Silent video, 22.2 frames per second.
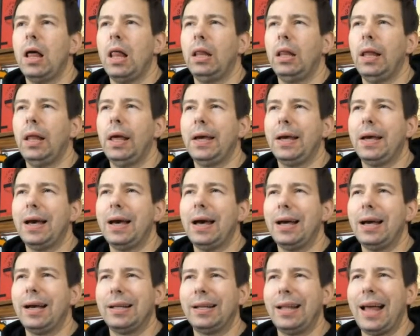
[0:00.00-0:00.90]
like
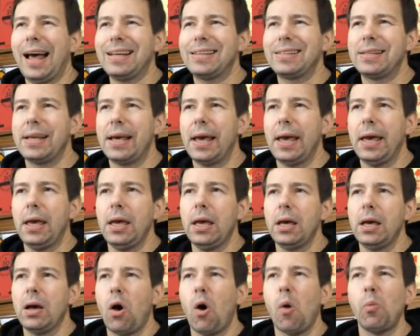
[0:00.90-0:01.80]

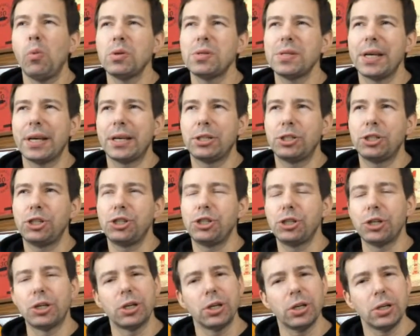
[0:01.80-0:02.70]
glacé, almost like
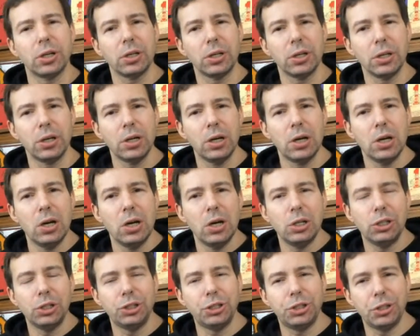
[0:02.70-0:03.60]
sugar
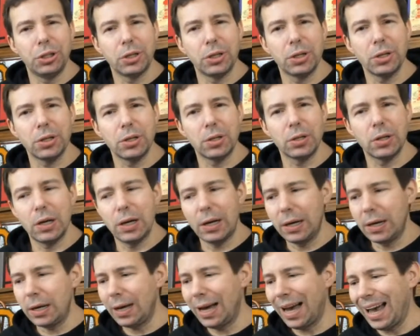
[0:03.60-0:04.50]

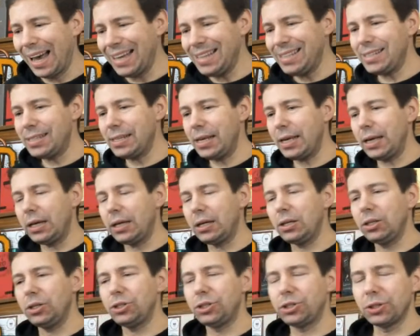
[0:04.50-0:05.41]

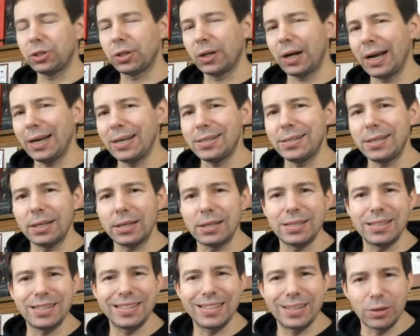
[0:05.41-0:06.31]
icing, sugar icing
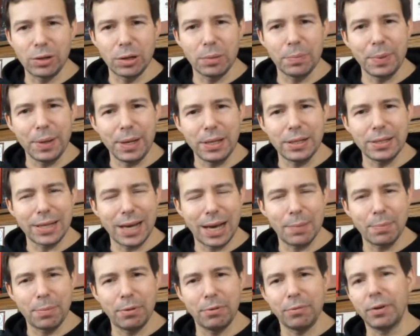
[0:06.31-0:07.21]
syrupy
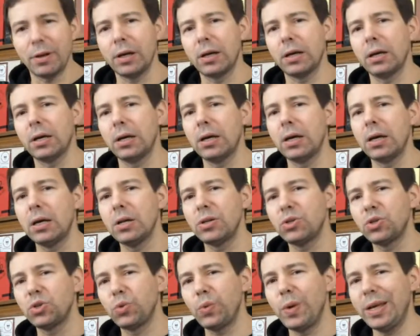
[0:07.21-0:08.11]
type of a
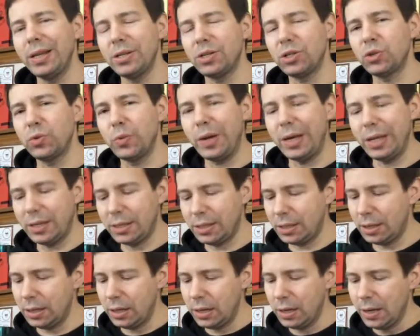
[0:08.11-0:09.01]

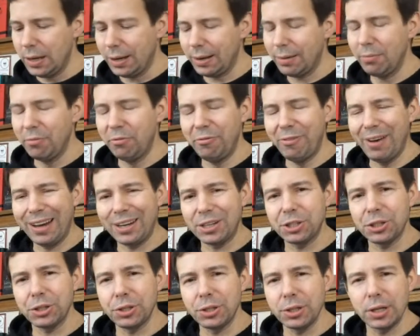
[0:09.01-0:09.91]
sweet
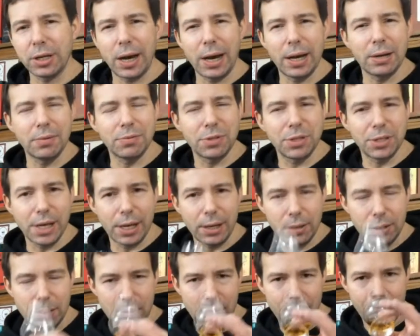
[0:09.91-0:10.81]
confection kind of
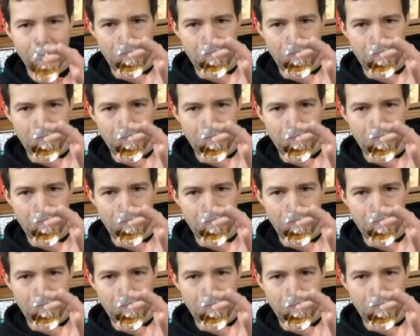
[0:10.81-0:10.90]
scent.